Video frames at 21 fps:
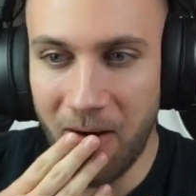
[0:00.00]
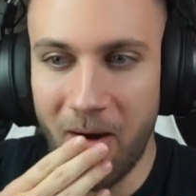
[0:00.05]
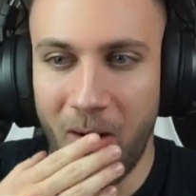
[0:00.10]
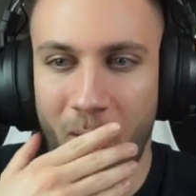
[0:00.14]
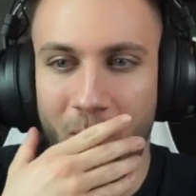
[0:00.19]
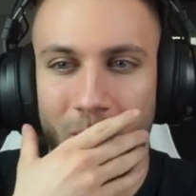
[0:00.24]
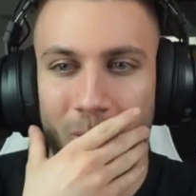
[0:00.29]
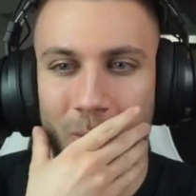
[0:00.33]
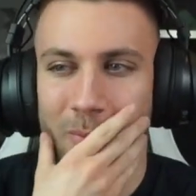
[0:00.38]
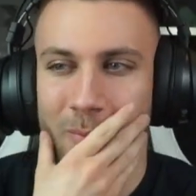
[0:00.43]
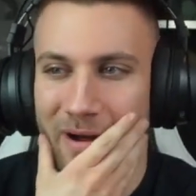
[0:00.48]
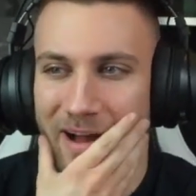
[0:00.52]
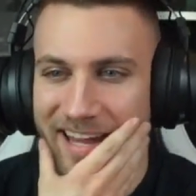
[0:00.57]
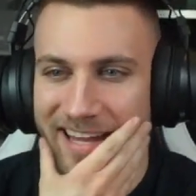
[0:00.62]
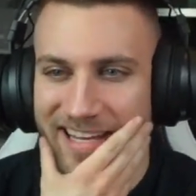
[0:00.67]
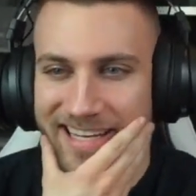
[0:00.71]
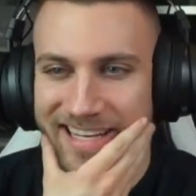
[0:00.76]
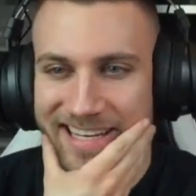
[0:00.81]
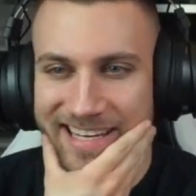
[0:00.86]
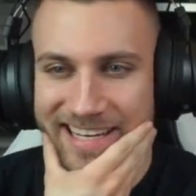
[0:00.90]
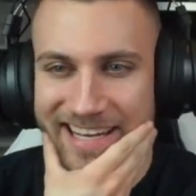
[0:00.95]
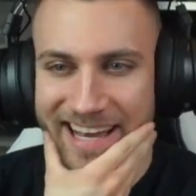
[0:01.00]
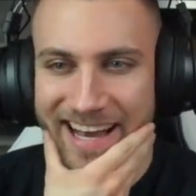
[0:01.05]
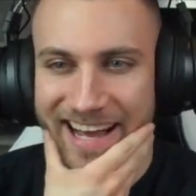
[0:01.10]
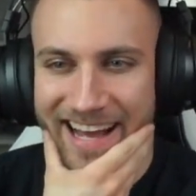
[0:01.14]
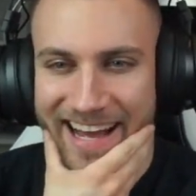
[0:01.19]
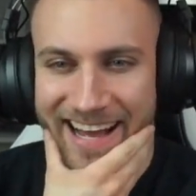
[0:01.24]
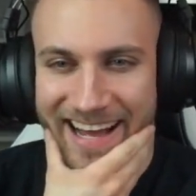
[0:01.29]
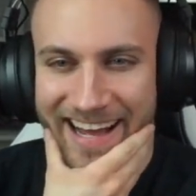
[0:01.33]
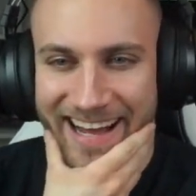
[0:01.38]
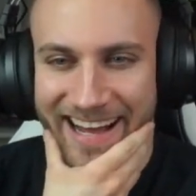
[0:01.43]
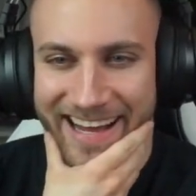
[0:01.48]
Oh my
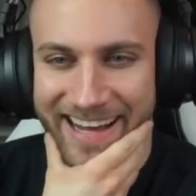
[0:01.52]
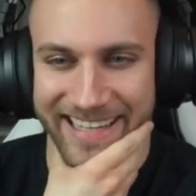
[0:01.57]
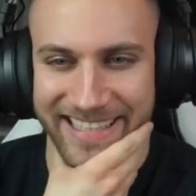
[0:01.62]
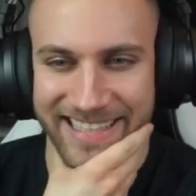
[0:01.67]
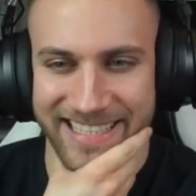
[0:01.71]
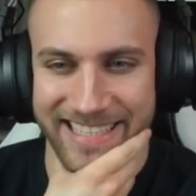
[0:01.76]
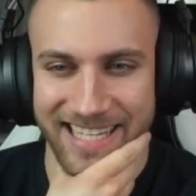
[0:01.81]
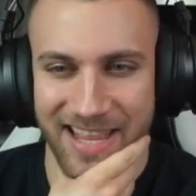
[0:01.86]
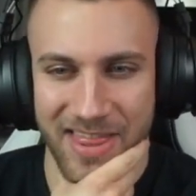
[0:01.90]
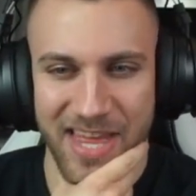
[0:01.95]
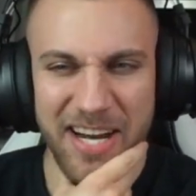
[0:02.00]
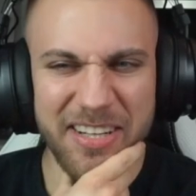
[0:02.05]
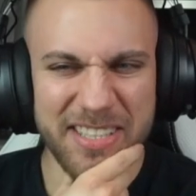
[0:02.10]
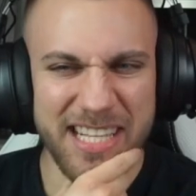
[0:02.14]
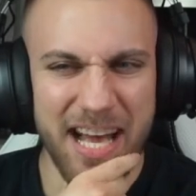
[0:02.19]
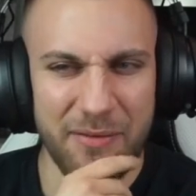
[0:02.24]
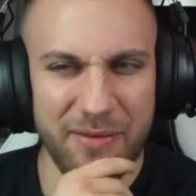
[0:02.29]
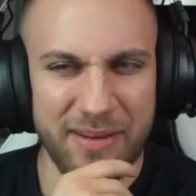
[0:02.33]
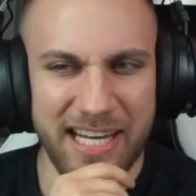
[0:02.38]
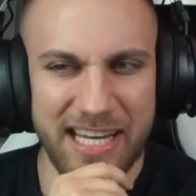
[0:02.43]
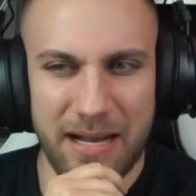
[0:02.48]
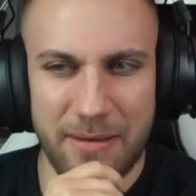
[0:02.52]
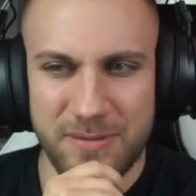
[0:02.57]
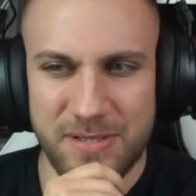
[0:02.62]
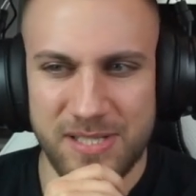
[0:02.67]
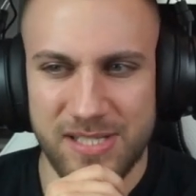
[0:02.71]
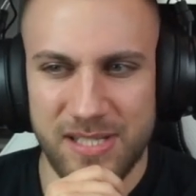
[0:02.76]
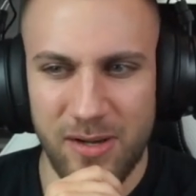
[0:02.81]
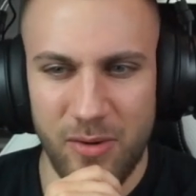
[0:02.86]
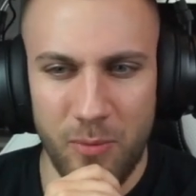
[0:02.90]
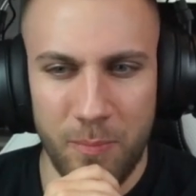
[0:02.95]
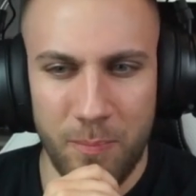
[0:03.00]
god. They're coming it up
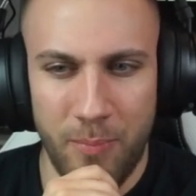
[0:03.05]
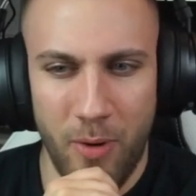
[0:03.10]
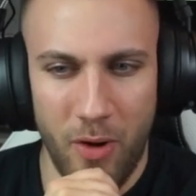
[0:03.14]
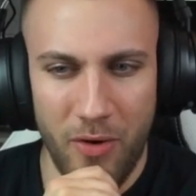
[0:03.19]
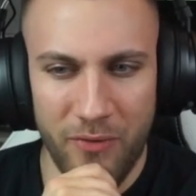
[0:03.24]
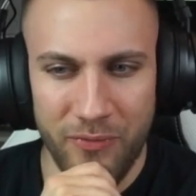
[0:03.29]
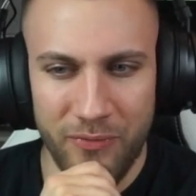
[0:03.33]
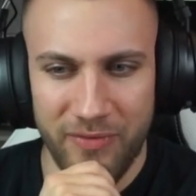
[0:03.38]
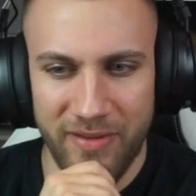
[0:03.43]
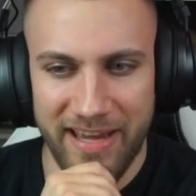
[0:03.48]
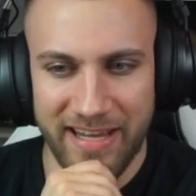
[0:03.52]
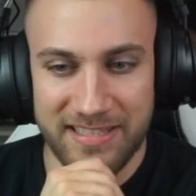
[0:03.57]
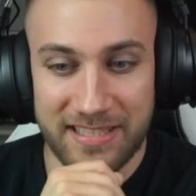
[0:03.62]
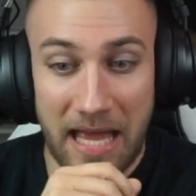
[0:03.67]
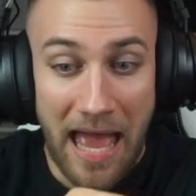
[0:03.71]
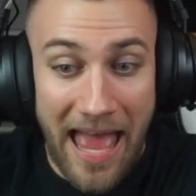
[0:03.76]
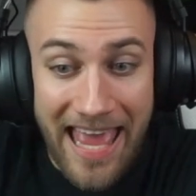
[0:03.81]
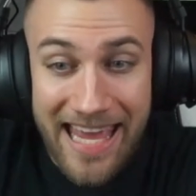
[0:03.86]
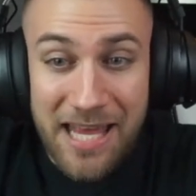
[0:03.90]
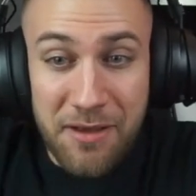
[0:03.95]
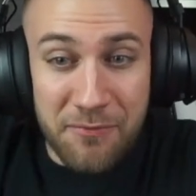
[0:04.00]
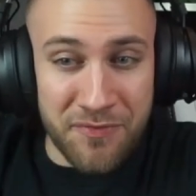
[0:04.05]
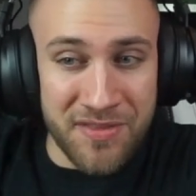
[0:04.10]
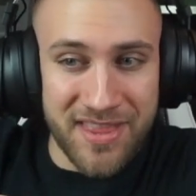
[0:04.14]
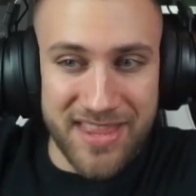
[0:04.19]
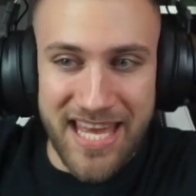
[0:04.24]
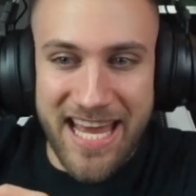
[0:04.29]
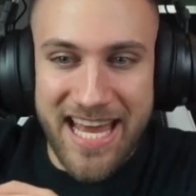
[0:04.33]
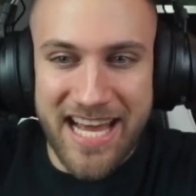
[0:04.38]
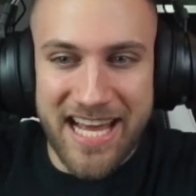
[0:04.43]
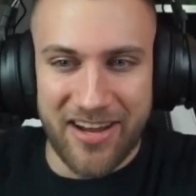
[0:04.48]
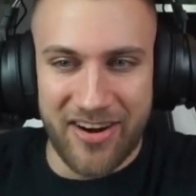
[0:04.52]
so perfect. Even
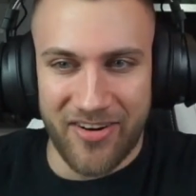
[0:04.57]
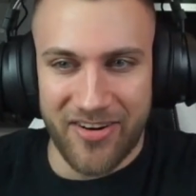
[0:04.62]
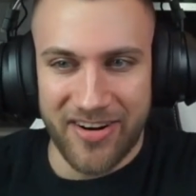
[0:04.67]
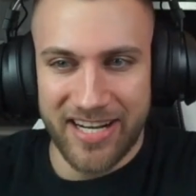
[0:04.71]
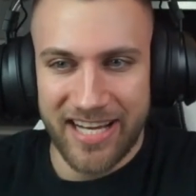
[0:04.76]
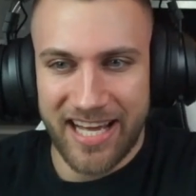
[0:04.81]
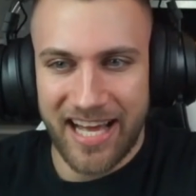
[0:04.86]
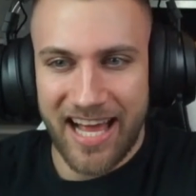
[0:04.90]
there.